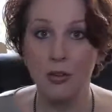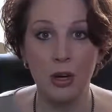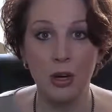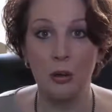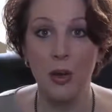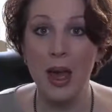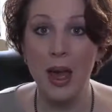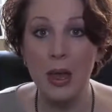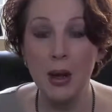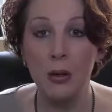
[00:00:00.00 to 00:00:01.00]
talking to
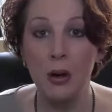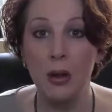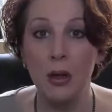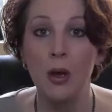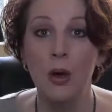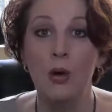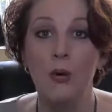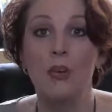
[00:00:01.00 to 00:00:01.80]
anyone who,